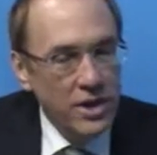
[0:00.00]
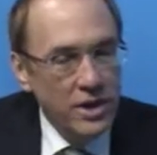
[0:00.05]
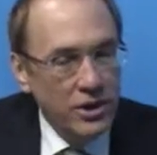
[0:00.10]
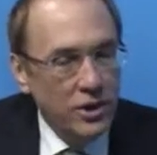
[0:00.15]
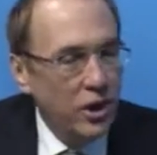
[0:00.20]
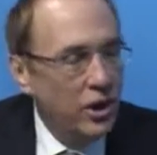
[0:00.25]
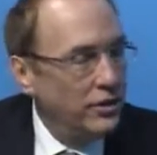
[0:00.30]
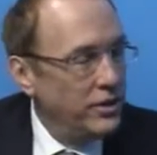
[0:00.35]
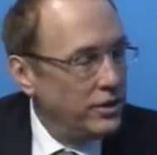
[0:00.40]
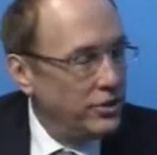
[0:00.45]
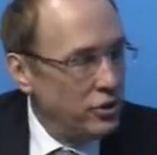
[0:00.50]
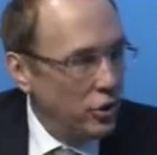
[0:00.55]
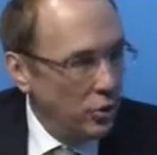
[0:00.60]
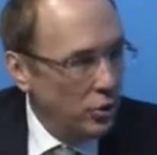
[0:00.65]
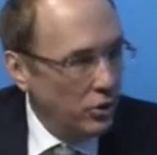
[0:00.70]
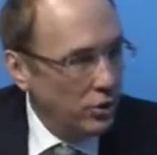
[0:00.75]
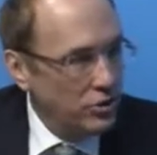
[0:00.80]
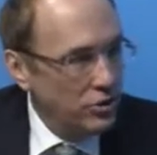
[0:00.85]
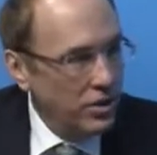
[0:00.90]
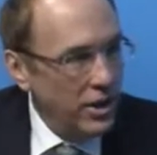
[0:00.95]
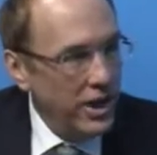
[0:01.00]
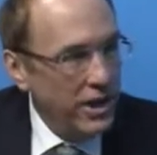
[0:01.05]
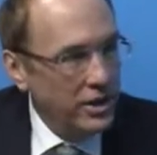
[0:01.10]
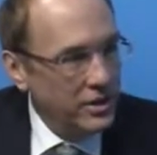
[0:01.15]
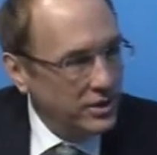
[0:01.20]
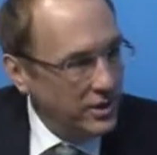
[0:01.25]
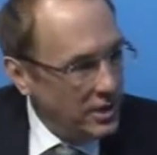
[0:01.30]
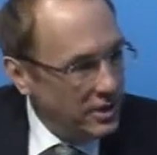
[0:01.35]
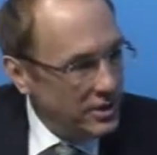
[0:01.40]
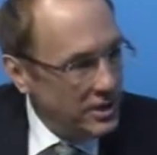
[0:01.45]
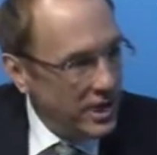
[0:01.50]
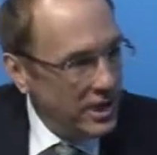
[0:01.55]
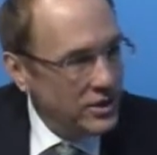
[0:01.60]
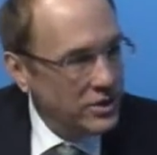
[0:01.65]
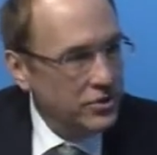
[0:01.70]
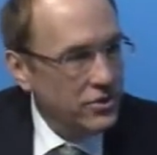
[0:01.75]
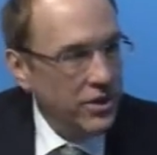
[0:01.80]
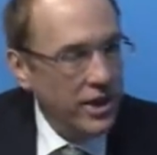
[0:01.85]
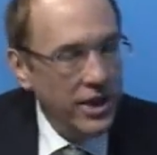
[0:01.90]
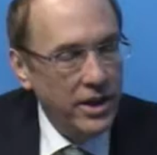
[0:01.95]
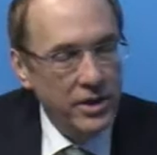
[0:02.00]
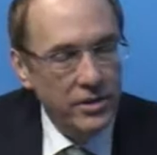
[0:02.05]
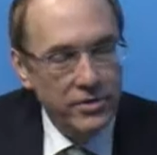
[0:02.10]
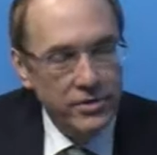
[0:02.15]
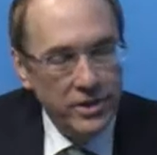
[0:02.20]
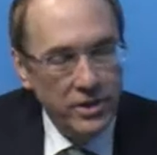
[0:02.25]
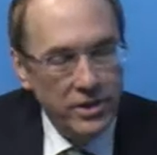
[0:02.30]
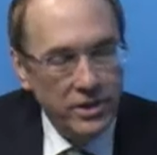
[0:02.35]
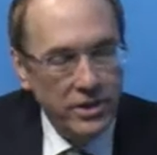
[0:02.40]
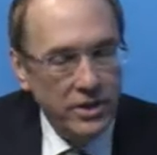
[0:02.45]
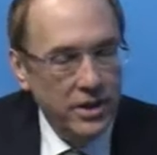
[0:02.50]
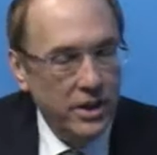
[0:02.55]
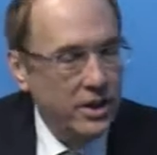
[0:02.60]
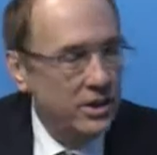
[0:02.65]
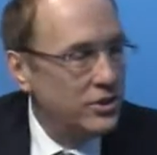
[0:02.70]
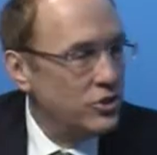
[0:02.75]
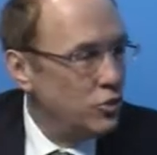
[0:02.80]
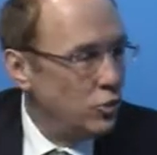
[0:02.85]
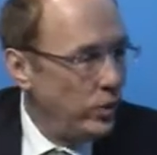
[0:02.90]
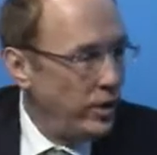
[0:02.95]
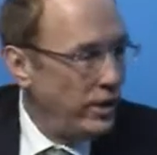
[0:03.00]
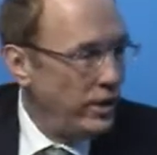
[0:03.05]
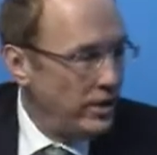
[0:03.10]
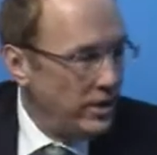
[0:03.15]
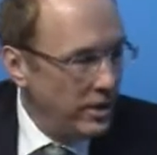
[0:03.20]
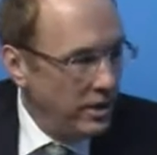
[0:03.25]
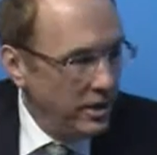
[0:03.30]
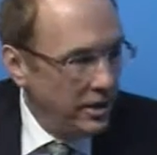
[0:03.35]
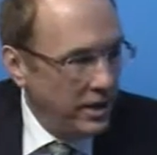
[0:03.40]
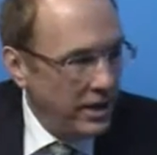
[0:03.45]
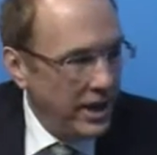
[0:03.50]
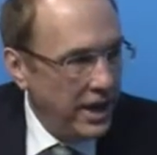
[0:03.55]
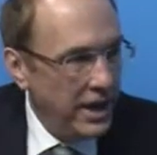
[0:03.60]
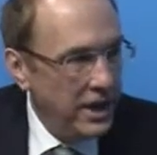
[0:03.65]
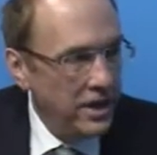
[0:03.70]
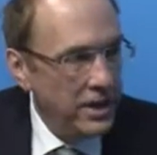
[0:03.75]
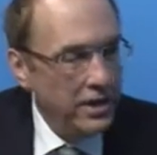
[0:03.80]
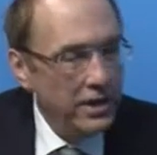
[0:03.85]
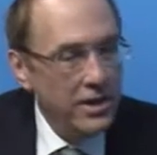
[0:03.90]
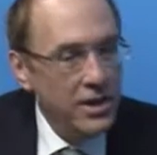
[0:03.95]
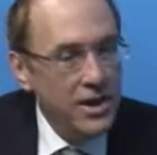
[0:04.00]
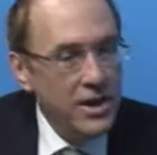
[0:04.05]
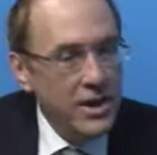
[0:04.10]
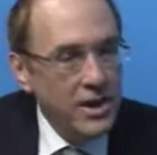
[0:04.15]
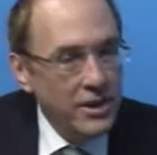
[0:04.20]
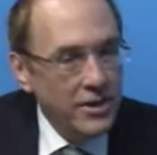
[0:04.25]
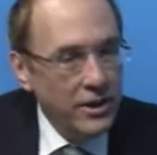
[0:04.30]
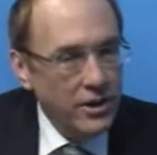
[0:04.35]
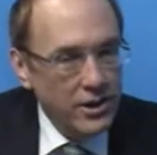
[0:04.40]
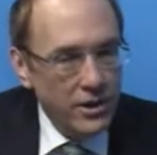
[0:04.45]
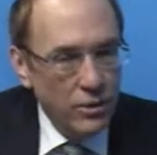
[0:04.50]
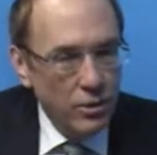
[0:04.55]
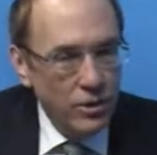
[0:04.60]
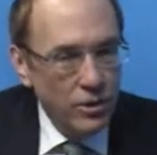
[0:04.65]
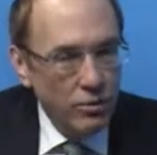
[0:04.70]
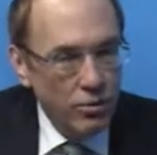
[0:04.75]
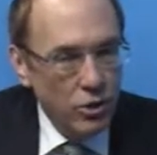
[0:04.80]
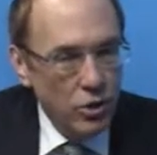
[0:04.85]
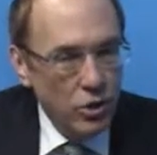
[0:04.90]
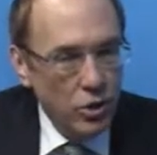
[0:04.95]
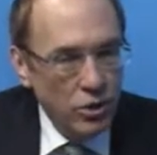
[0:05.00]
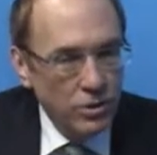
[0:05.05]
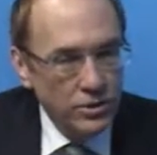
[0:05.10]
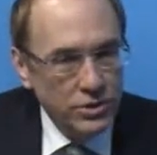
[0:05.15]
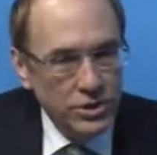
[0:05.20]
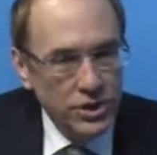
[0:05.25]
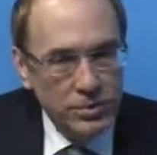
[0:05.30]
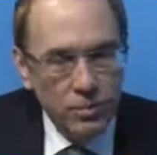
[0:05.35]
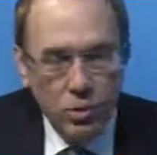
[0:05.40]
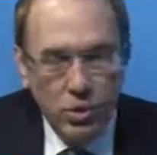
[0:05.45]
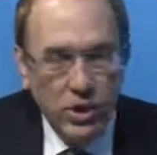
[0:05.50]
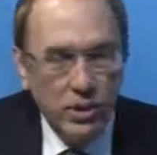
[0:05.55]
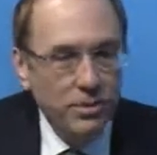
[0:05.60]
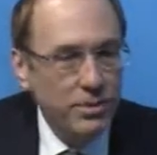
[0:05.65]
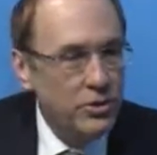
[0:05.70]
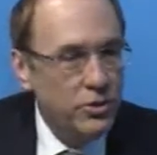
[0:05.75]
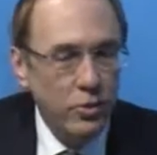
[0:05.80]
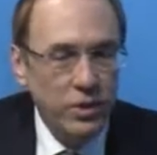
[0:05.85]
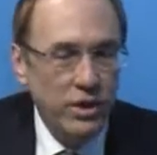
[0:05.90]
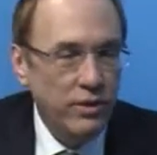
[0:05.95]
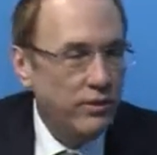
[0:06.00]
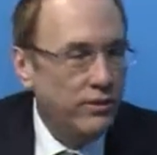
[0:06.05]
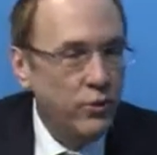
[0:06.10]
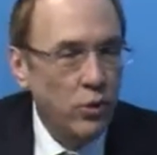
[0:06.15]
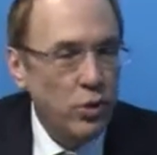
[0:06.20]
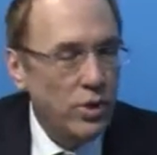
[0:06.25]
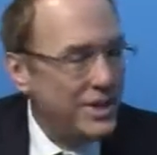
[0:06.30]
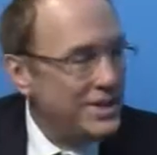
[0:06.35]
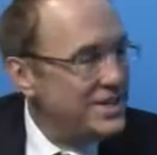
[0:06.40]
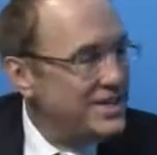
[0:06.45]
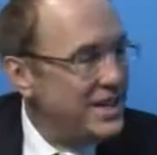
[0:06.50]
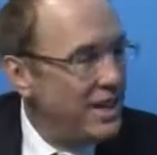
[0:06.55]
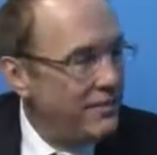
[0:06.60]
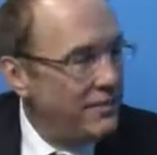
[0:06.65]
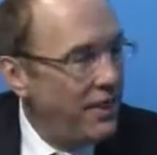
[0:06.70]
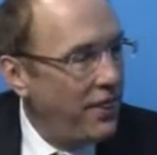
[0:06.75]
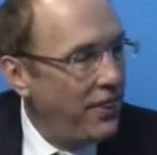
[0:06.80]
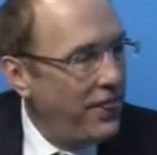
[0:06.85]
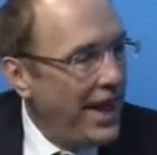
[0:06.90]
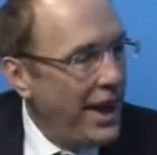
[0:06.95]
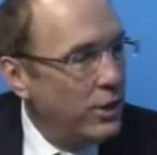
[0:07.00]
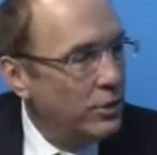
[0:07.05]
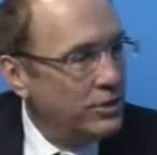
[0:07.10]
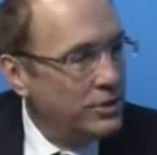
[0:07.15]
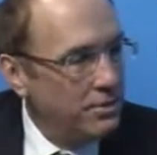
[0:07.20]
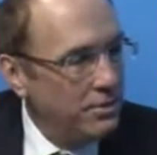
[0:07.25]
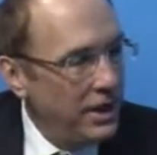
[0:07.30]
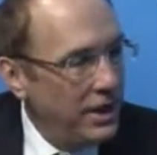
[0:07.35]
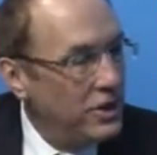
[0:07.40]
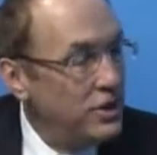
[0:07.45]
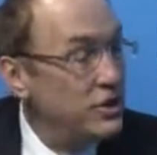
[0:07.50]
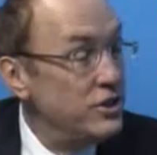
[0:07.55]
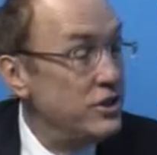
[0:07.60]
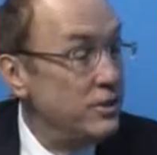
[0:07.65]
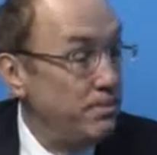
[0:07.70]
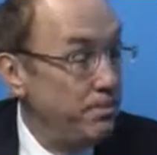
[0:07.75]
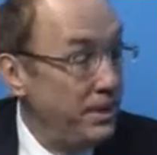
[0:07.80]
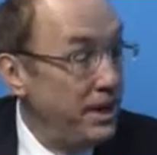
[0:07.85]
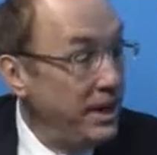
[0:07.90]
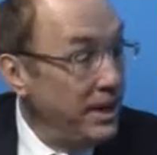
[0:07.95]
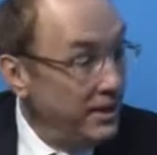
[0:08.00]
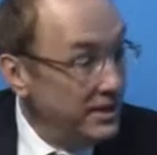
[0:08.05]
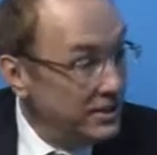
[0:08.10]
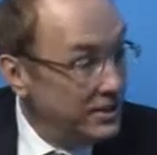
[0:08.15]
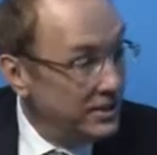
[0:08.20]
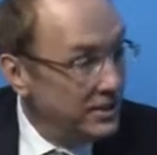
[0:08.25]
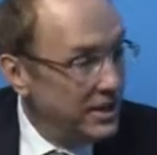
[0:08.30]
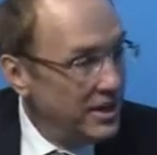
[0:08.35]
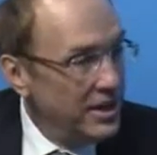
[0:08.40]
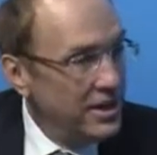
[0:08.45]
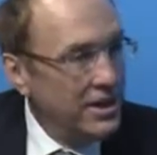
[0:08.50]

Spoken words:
called the TOTAL trials and the TASTE trials in Sweden and in Canada, that are going to enroll somewhere between 4,000 to 7,000 patients apiece.